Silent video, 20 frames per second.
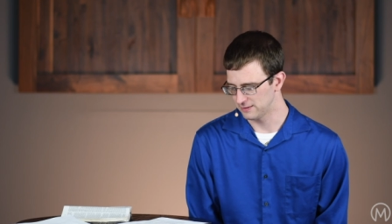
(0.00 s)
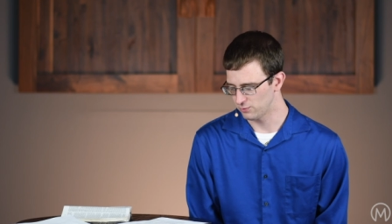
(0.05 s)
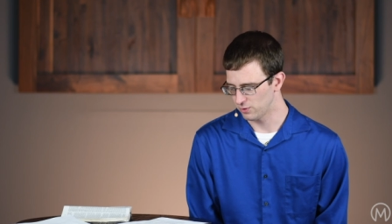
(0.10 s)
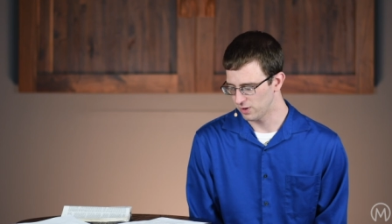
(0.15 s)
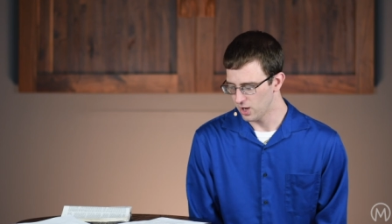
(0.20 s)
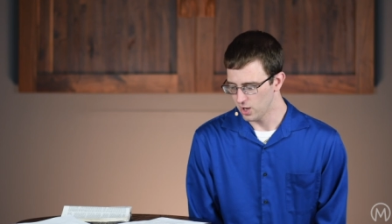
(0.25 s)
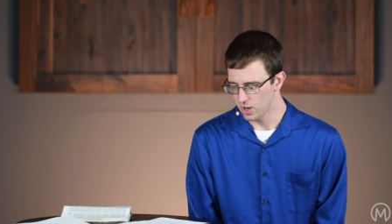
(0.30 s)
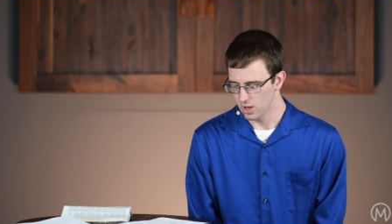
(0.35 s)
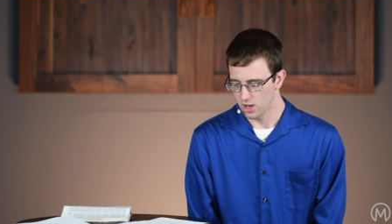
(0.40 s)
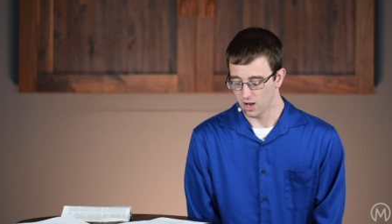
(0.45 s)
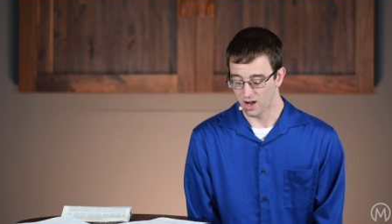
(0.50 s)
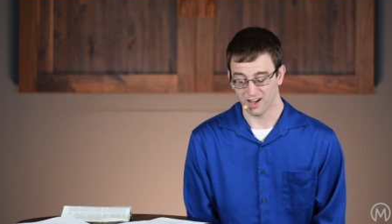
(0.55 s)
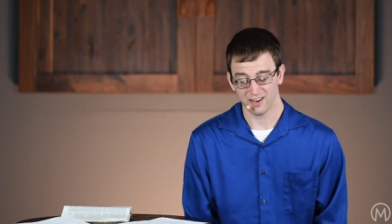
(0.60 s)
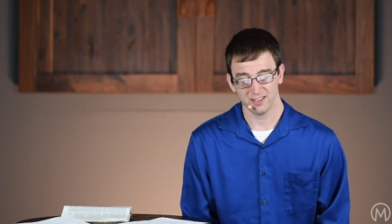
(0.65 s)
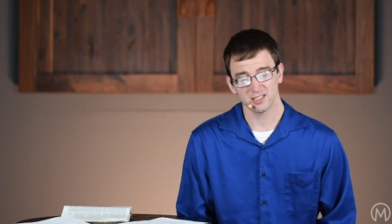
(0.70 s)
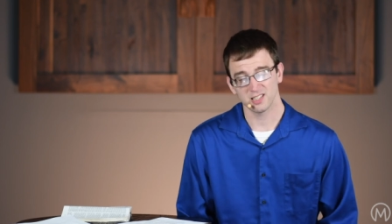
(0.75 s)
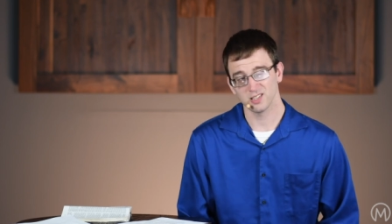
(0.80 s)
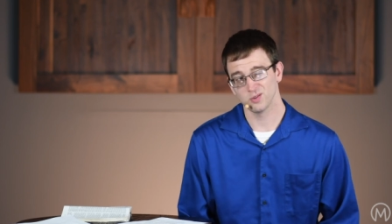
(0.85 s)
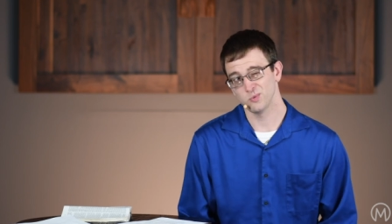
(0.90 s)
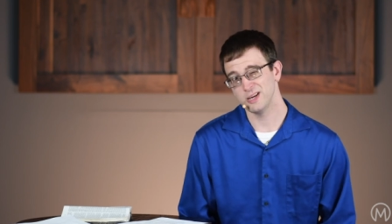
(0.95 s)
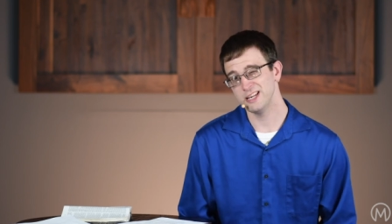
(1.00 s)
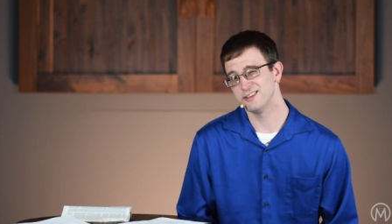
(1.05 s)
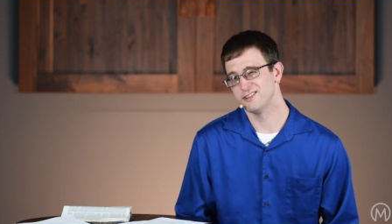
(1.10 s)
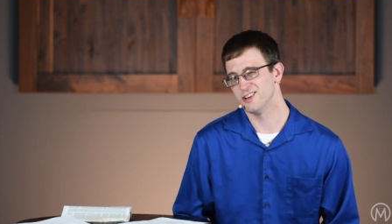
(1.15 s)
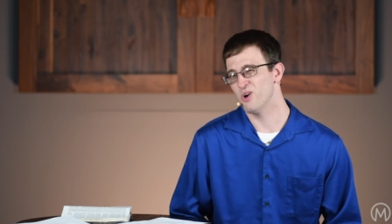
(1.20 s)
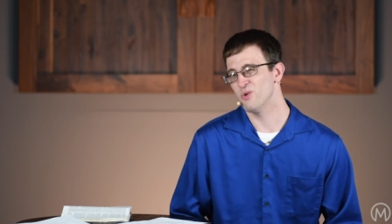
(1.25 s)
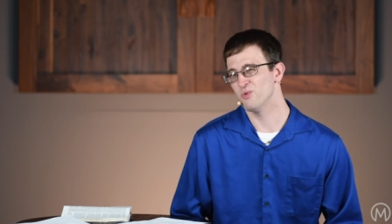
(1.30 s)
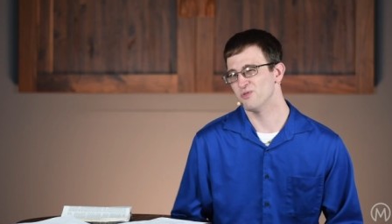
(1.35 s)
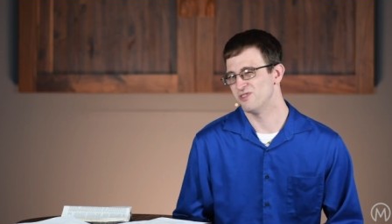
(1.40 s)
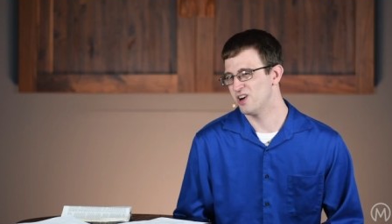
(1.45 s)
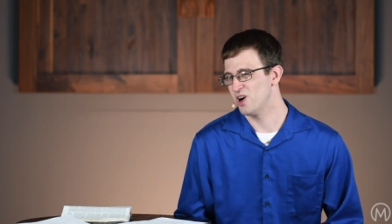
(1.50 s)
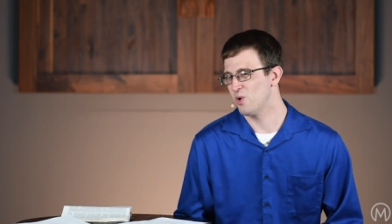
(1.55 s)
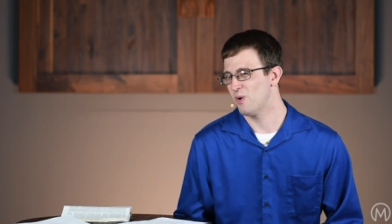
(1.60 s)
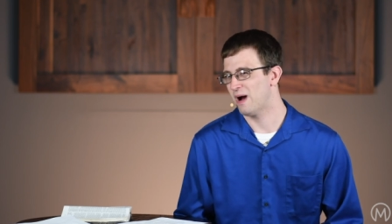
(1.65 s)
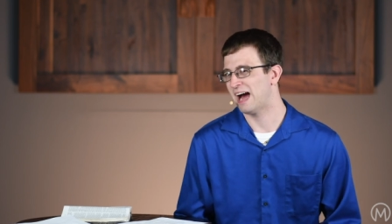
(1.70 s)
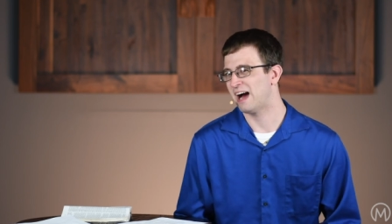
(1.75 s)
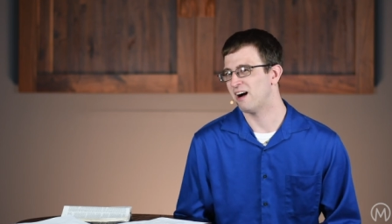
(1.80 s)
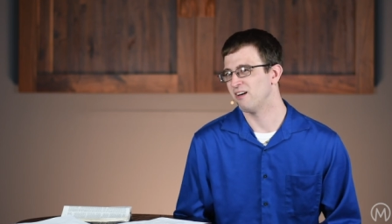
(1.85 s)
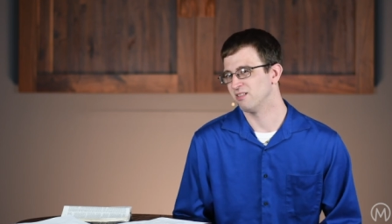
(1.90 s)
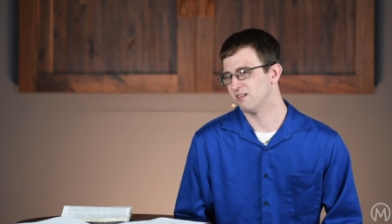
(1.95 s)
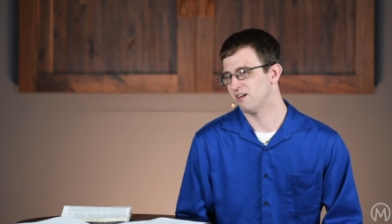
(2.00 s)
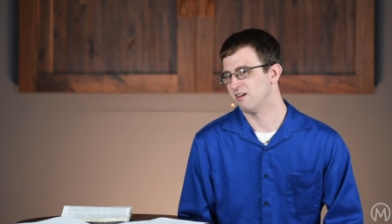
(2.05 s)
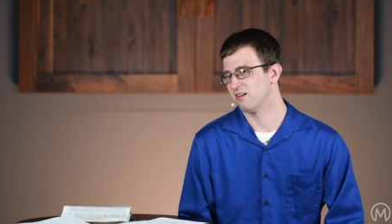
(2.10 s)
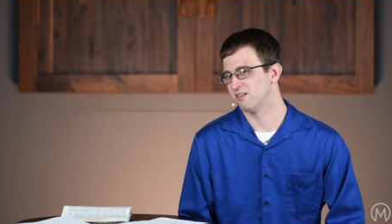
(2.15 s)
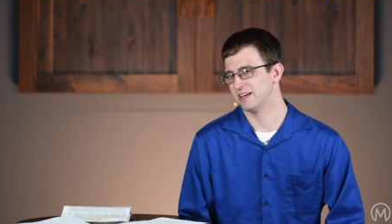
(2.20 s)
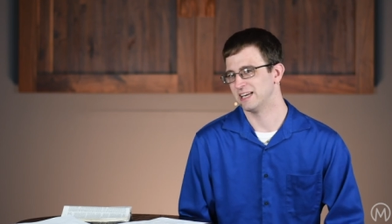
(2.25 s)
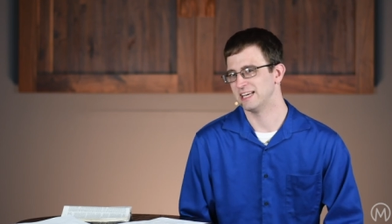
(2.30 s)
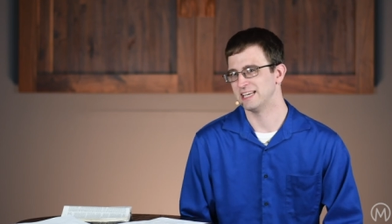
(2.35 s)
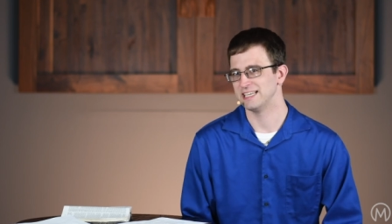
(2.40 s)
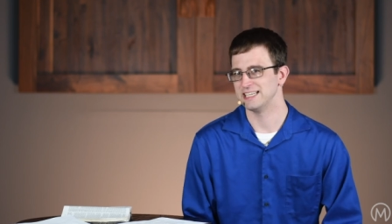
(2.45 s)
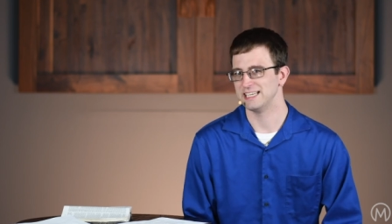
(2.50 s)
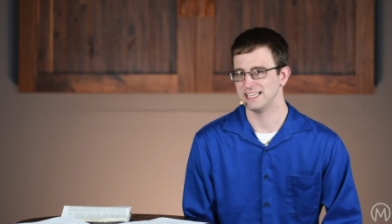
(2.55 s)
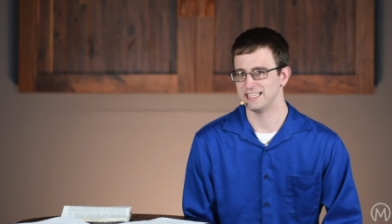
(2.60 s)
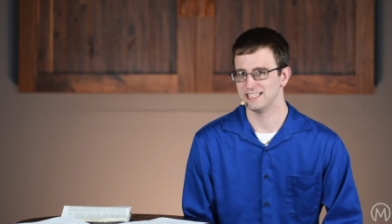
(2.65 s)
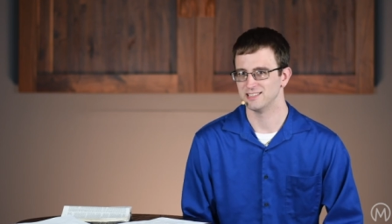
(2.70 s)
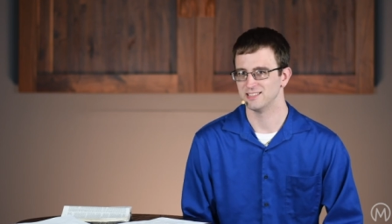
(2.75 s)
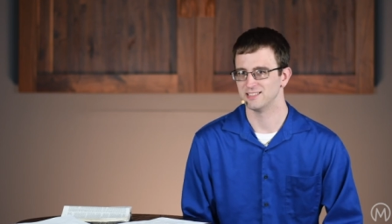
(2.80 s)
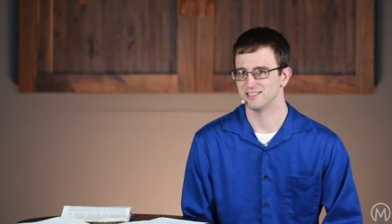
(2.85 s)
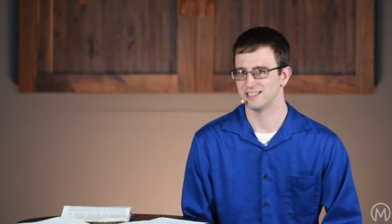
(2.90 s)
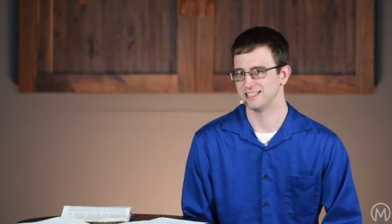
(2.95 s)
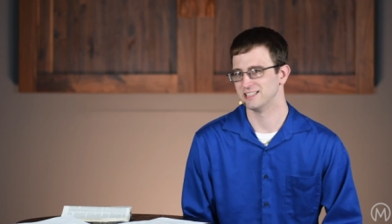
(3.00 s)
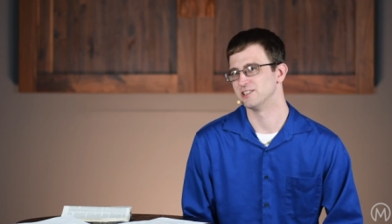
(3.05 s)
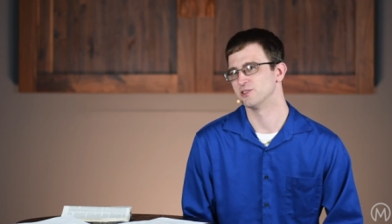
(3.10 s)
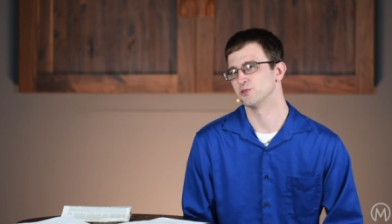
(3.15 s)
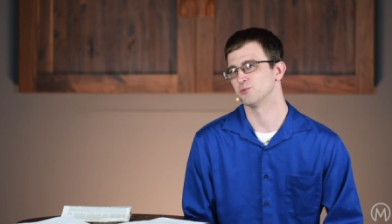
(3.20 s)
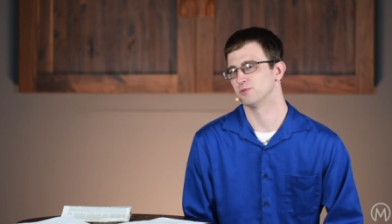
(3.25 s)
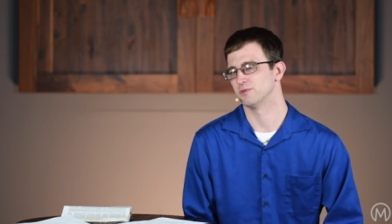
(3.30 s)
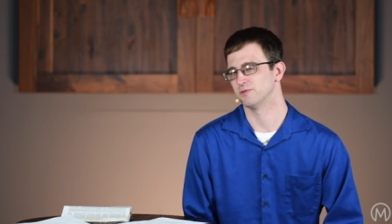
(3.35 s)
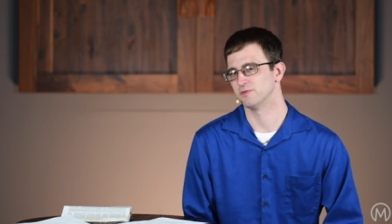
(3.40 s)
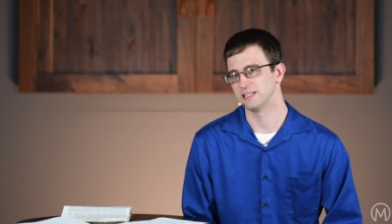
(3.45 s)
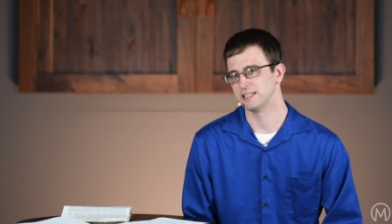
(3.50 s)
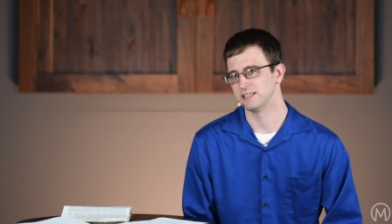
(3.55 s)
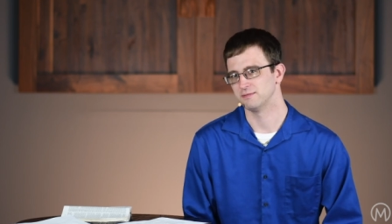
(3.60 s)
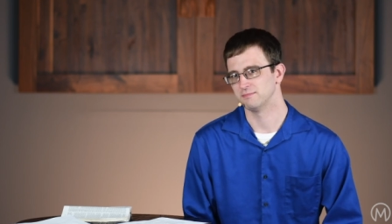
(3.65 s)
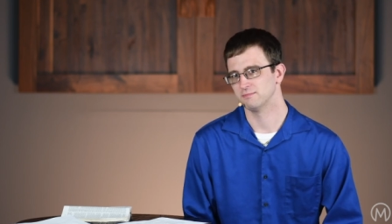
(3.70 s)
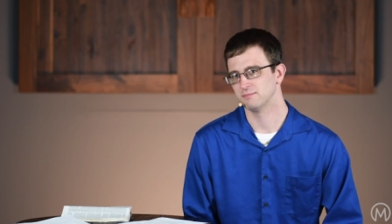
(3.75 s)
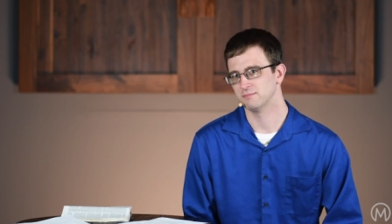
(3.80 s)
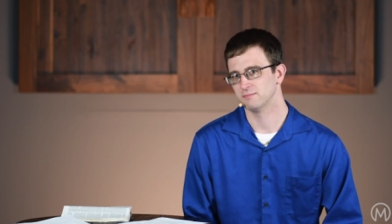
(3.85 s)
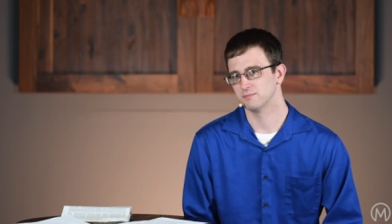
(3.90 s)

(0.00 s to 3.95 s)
And honestly, we don't know how long he is in this ravine.